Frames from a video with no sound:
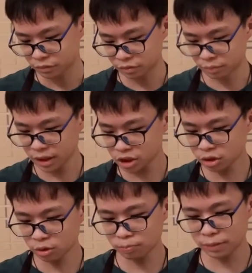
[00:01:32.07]
make sure
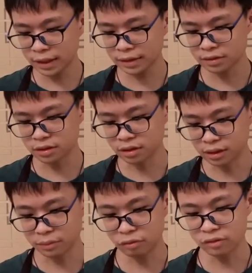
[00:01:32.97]
you plant the
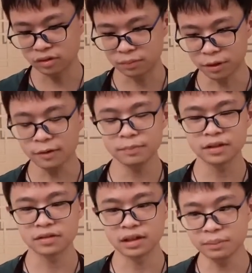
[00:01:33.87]
lemongrass in a pot
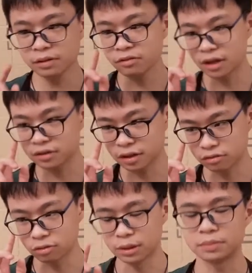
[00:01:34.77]
because the lemongrass can
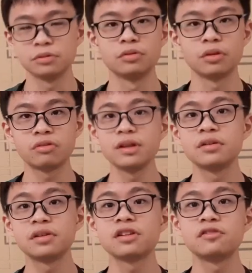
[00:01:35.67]
grow up to 3 to
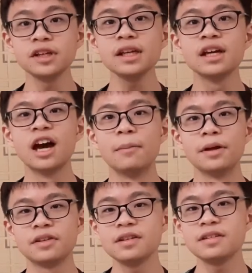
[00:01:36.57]
6 feet,
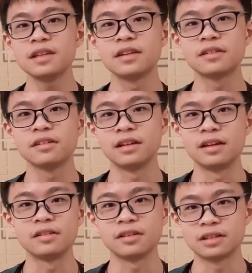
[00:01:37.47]
but since it
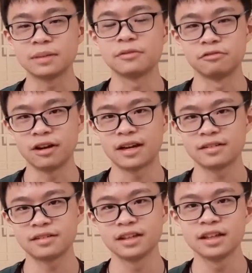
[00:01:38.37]
is a type of
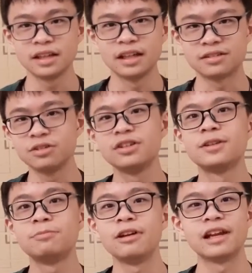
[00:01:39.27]
grass, it's going to
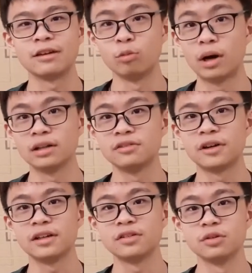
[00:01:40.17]
spread like
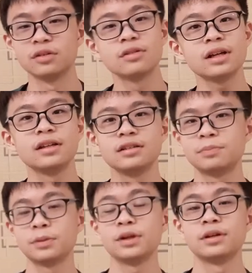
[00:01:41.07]
wildfire, so it's a good idea to
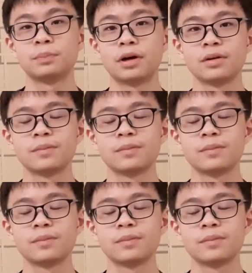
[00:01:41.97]
put it in a pot.